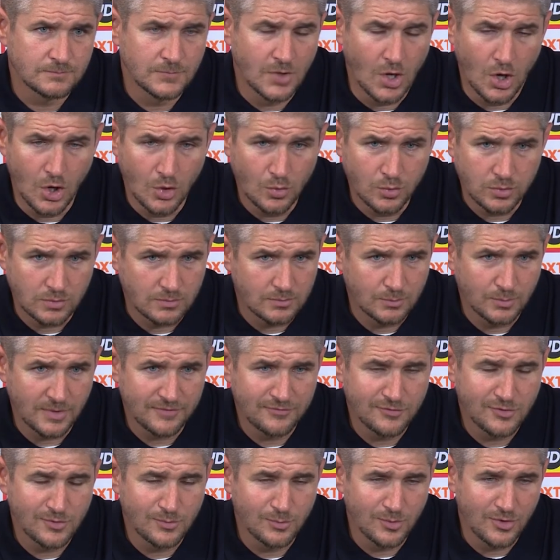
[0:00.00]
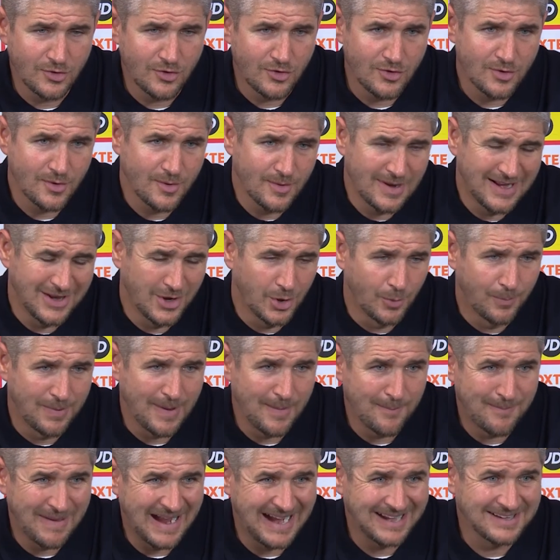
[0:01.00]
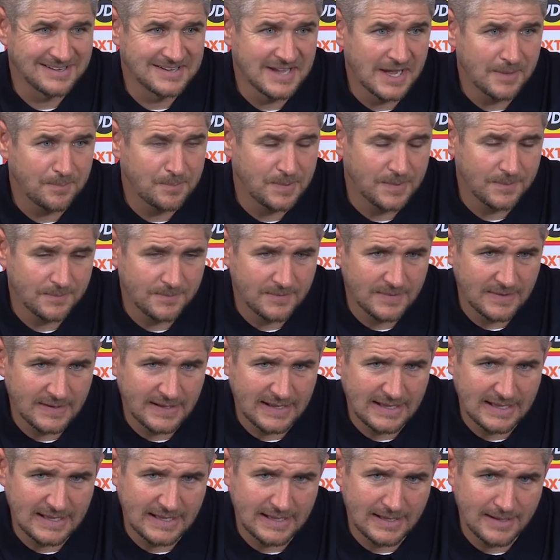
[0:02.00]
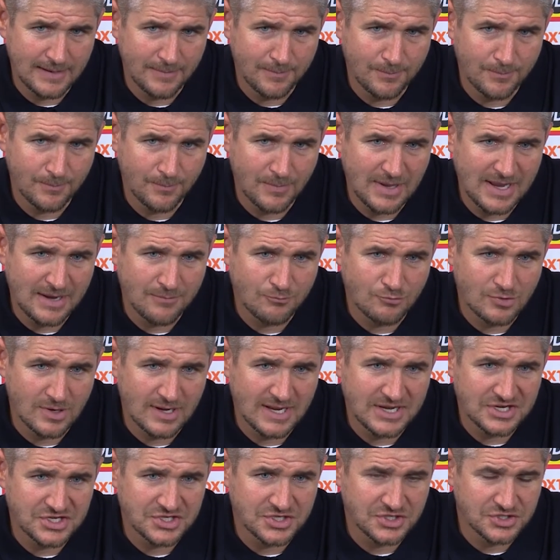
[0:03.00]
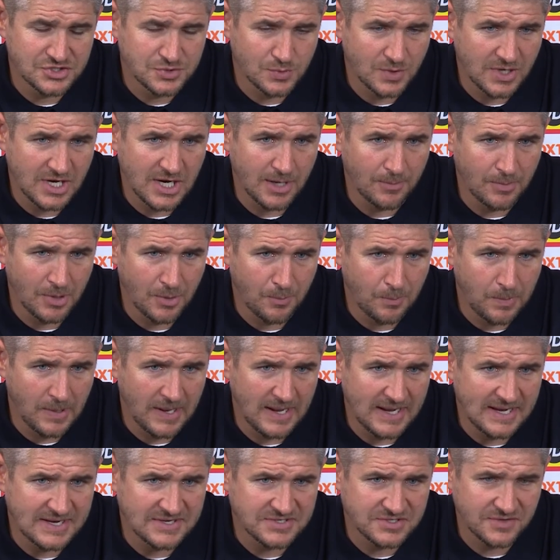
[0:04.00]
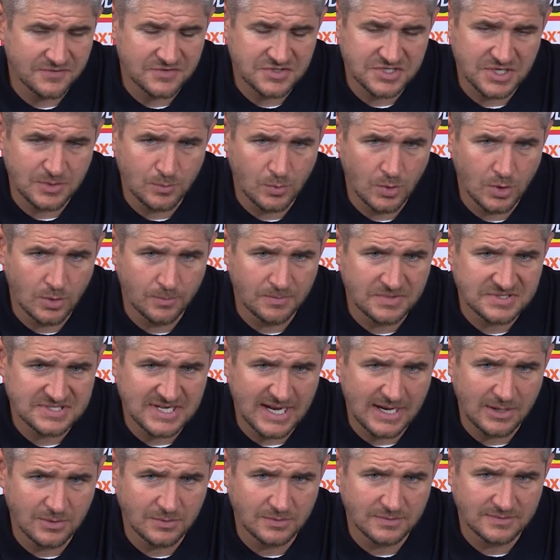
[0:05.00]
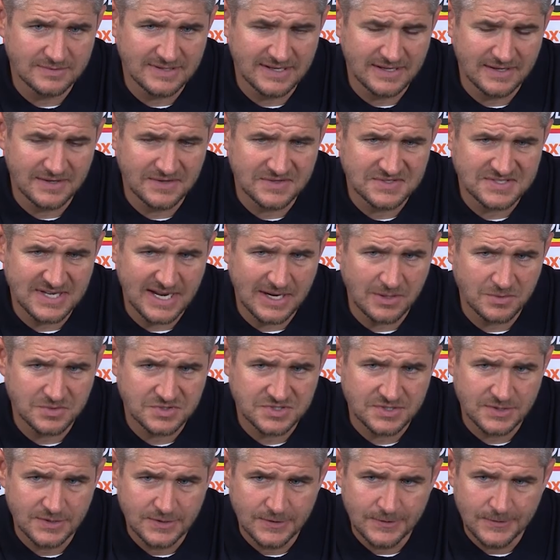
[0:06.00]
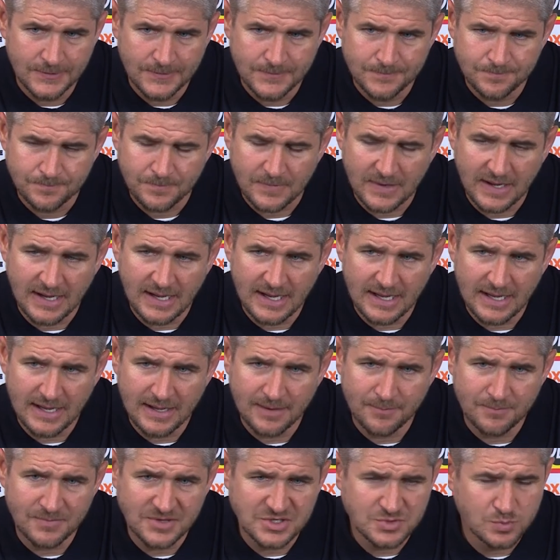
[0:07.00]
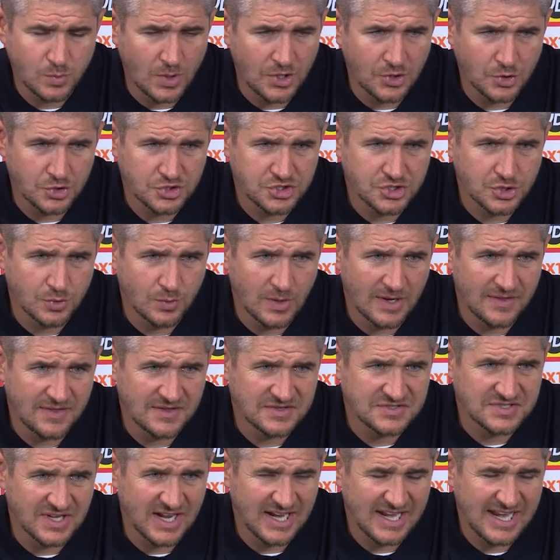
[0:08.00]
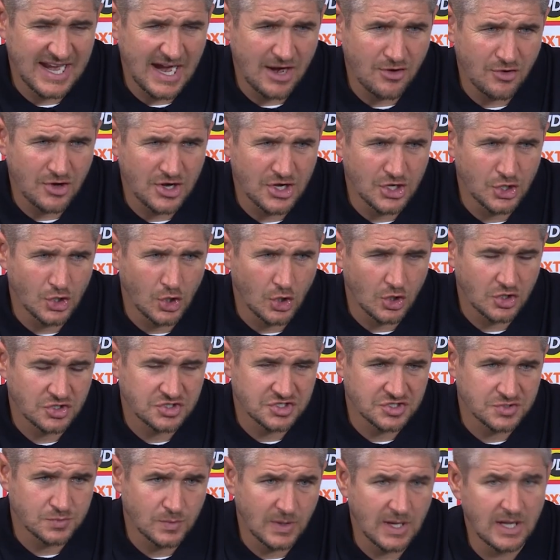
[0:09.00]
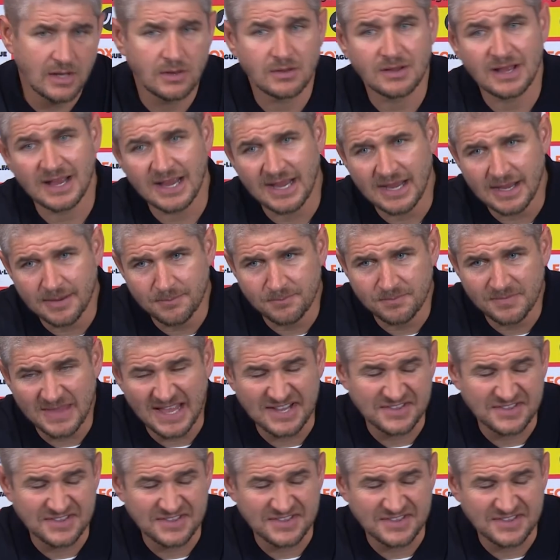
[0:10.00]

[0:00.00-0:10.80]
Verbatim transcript: No, we've, we're a little bit banged up um, in relation to a couple of players. Obviously, Wilmer's out, Dylan's out. Um, there's one or two others that are carrying knocks as well. Um,